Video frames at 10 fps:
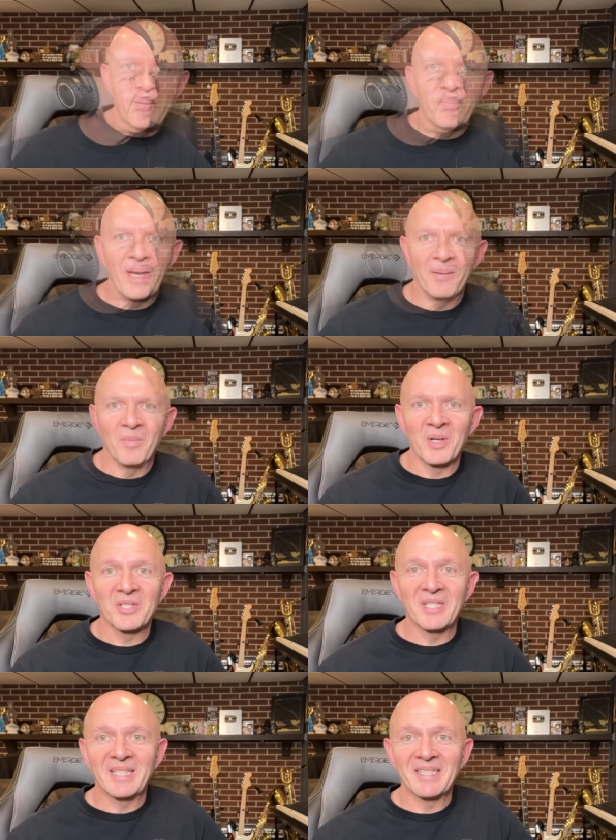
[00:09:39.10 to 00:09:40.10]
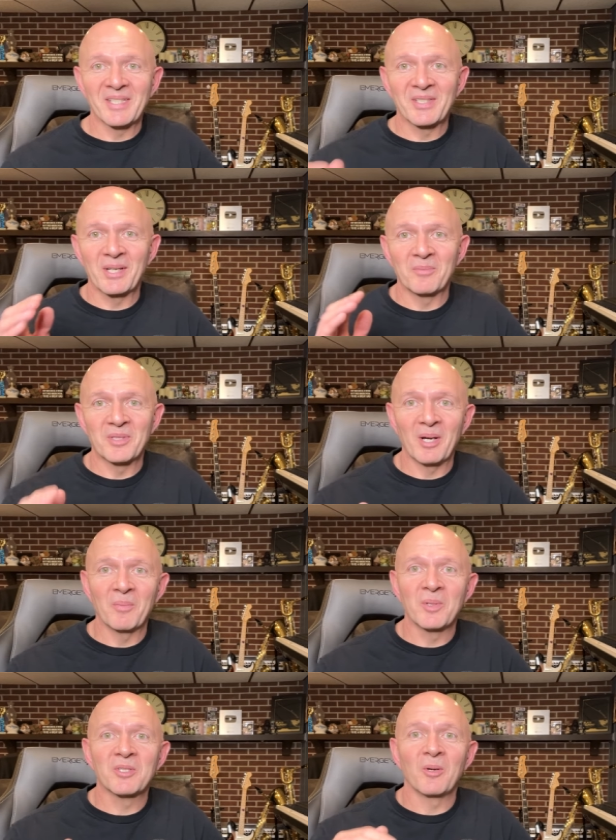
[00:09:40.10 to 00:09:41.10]
Man, Marcin just comes up
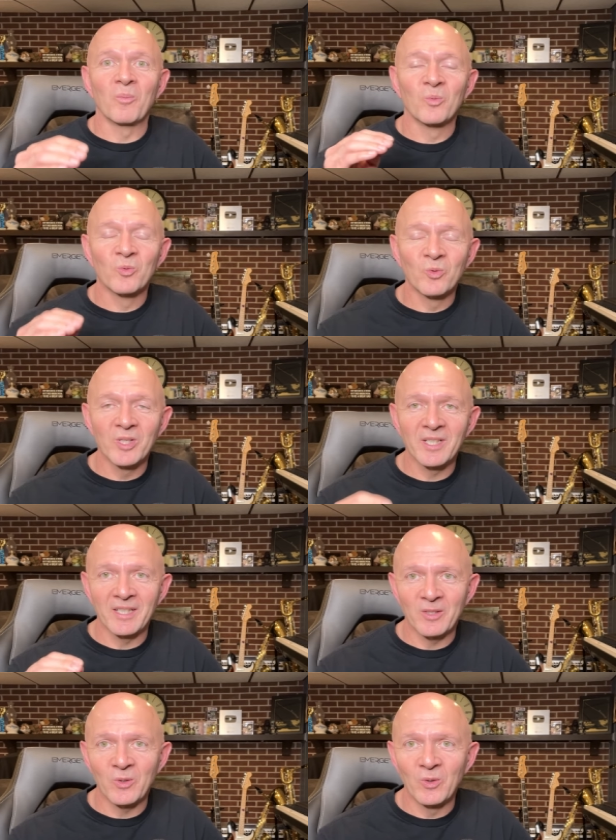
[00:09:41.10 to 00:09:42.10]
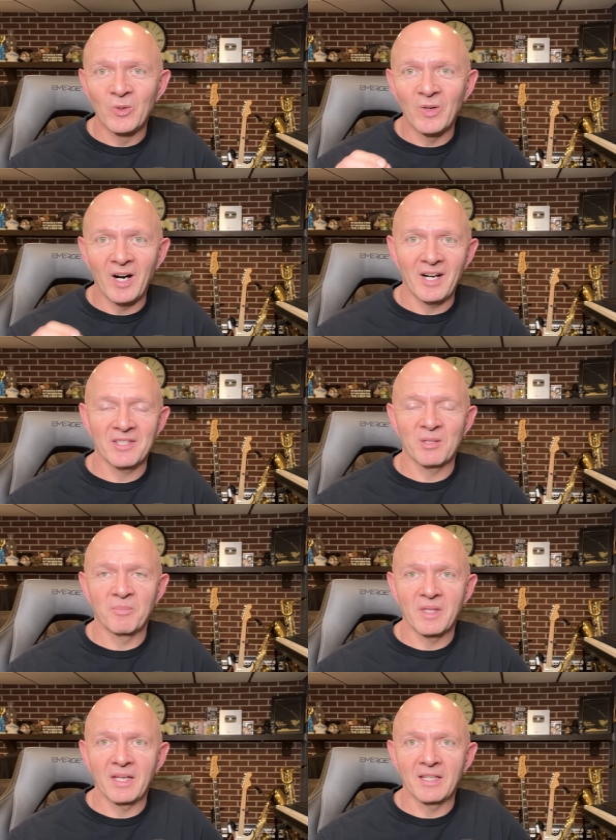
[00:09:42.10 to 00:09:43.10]
with some really cool, awesome
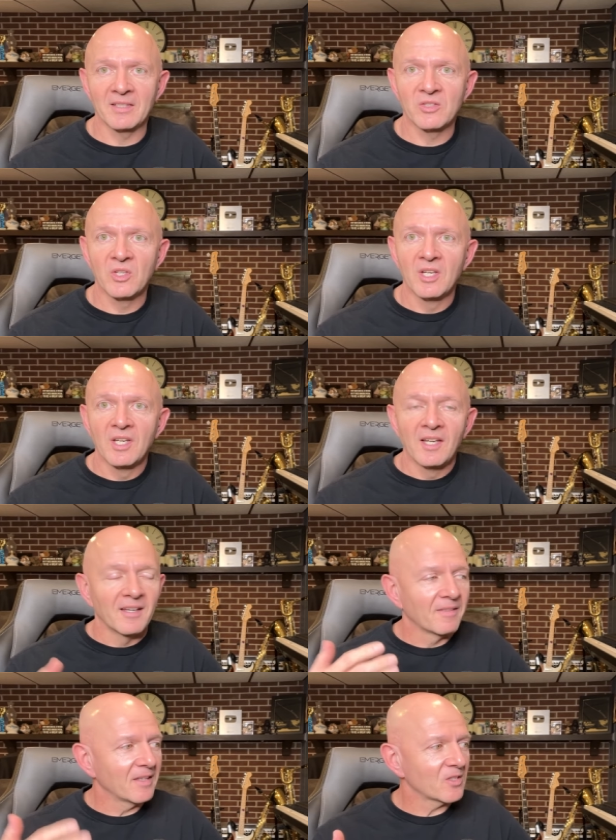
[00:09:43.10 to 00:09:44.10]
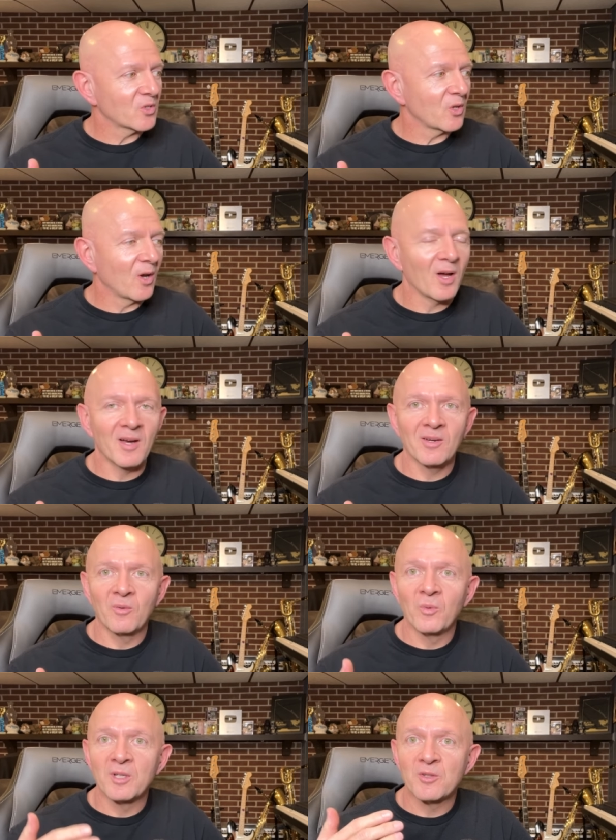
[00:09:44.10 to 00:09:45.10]
things. This song
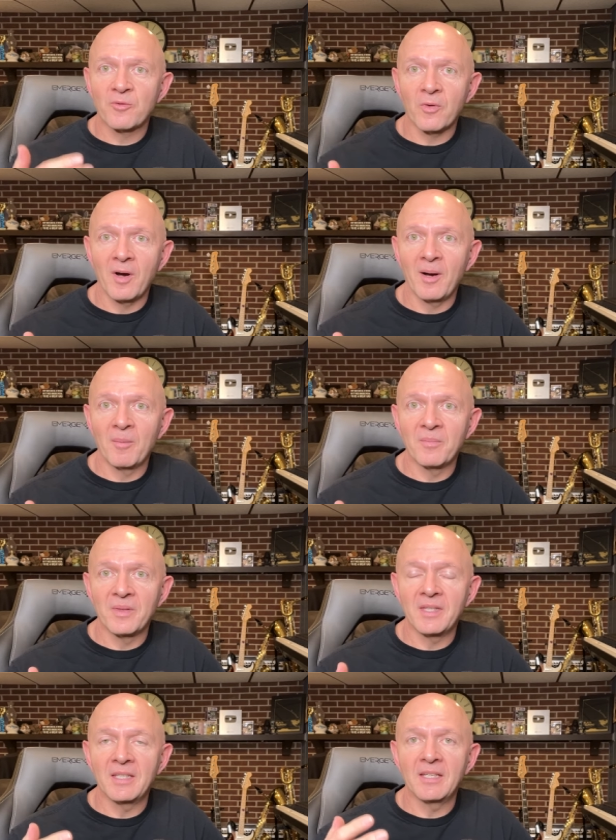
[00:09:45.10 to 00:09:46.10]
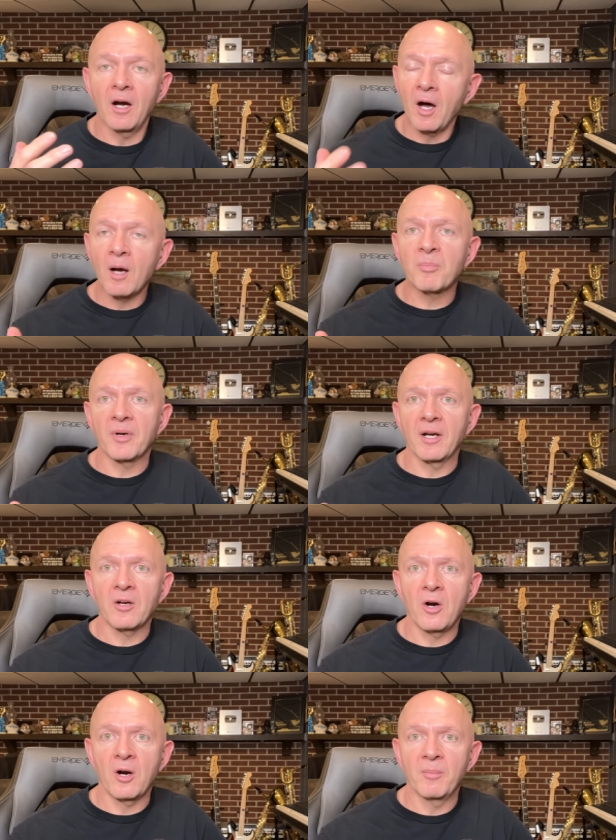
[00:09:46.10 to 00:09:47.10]
was from the opera
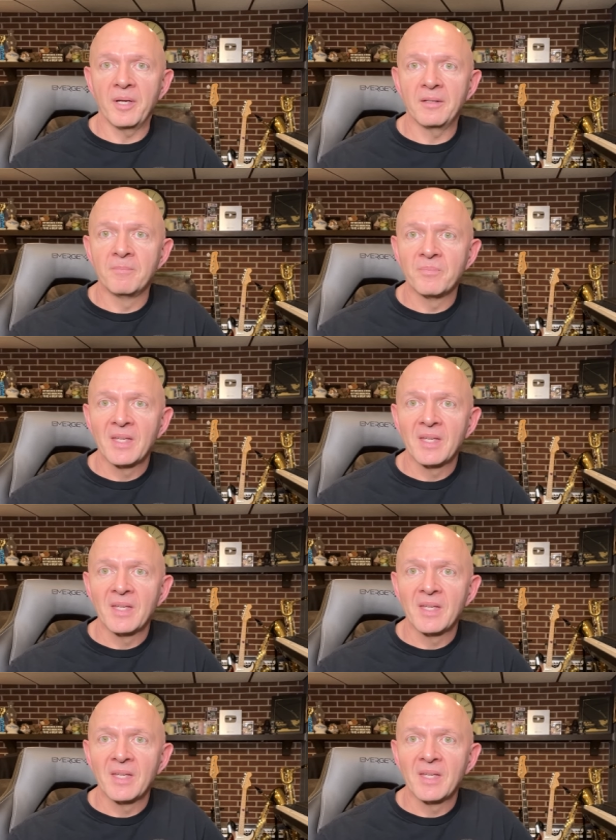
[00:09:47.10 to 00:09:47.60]
Carmen,